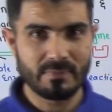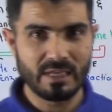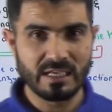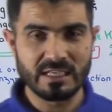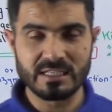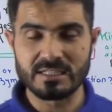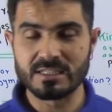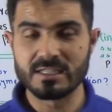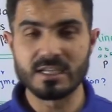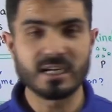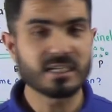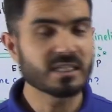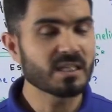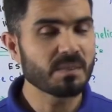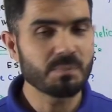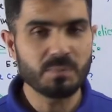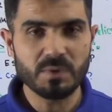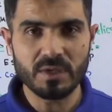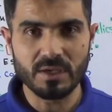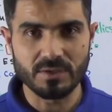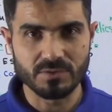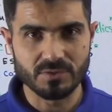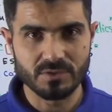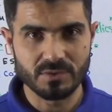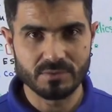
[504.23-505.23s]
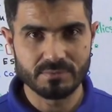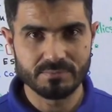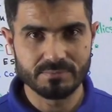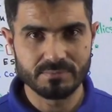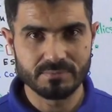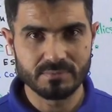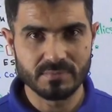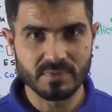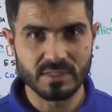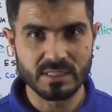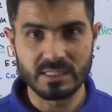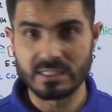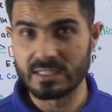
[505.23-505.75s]
is not the pH,
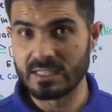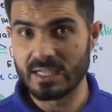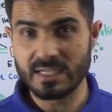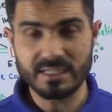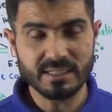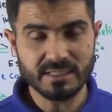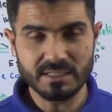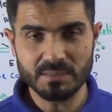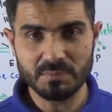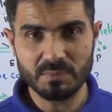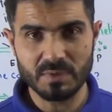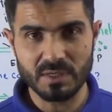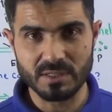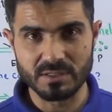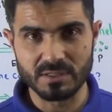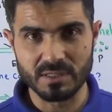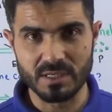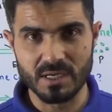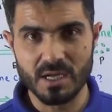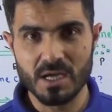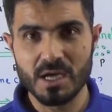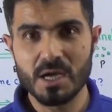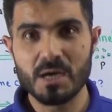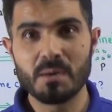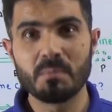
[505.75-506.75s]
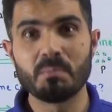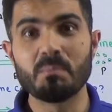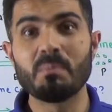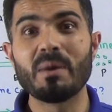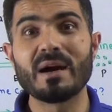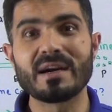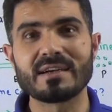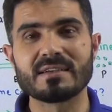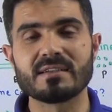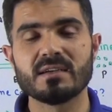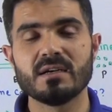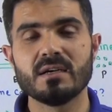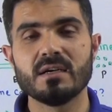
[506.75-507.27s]
is not the temperature,
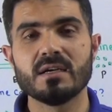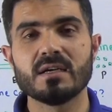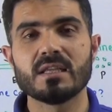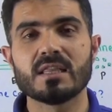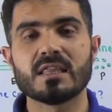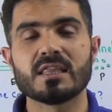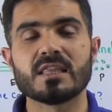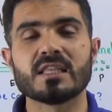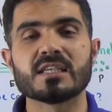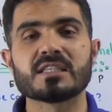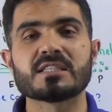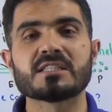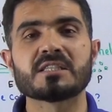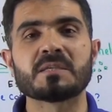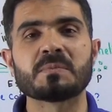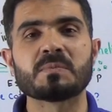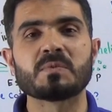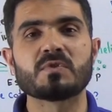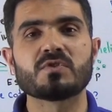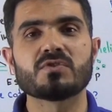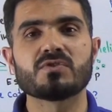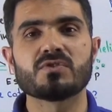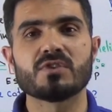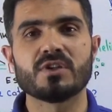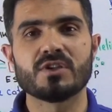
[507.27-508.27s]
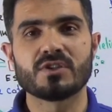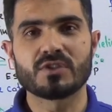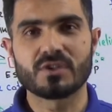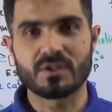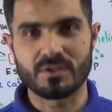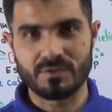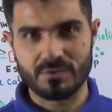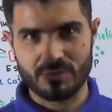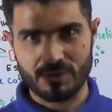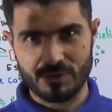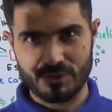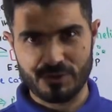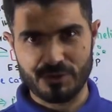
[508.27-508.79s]
but the substrate
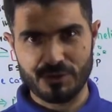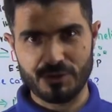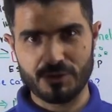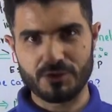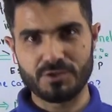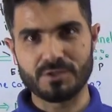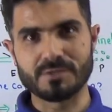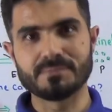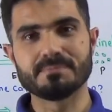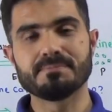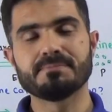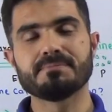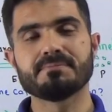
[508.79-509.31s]
concentration.